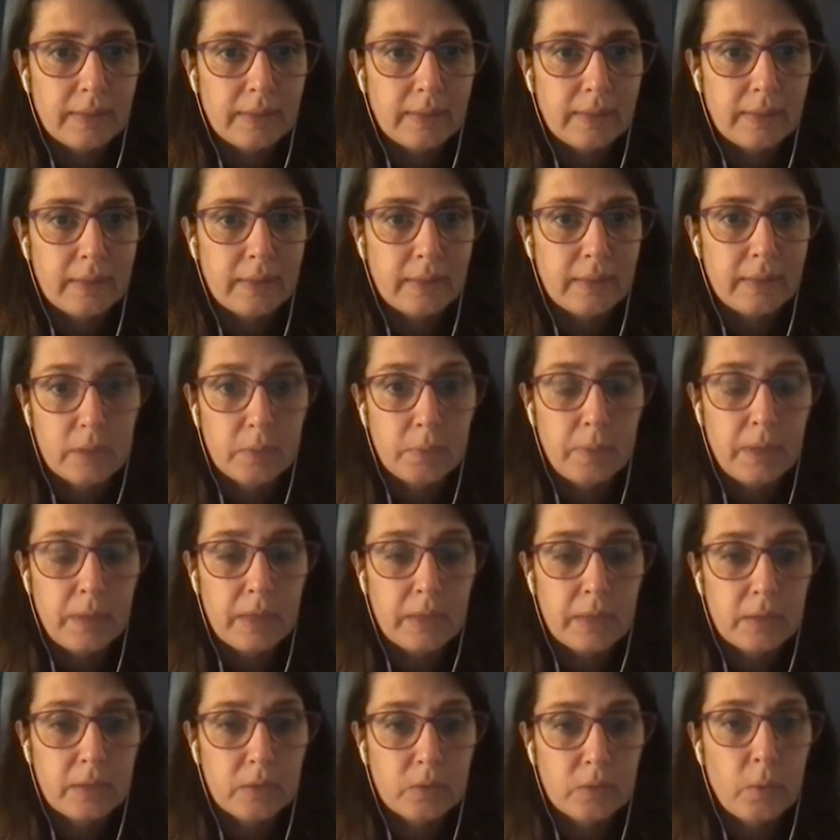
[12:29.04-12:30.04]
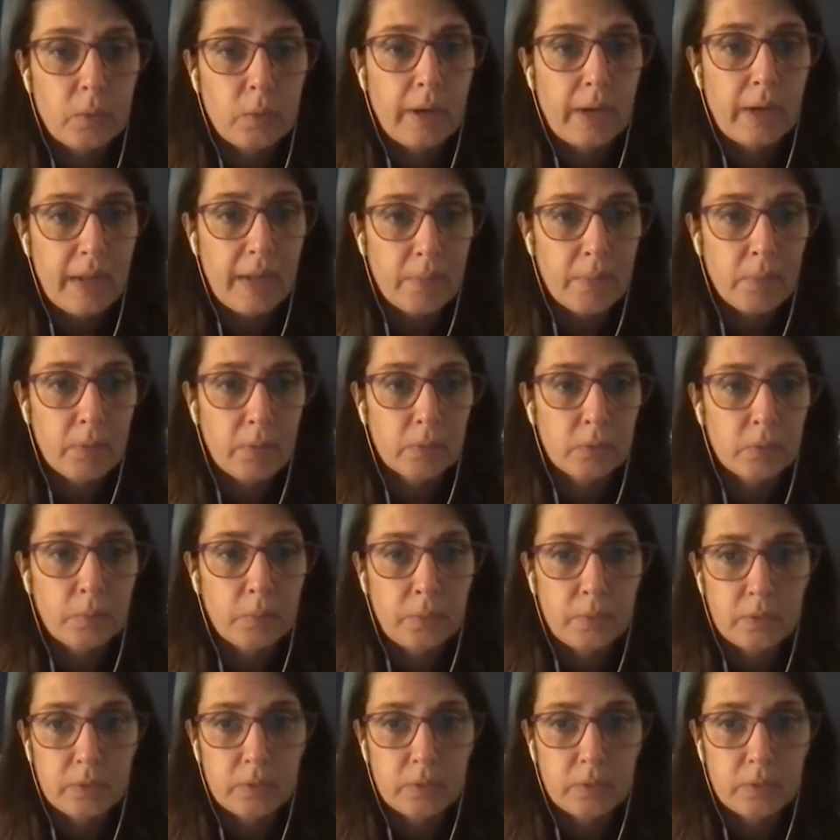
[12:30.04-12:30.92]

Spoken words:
about 0.5% of these patients were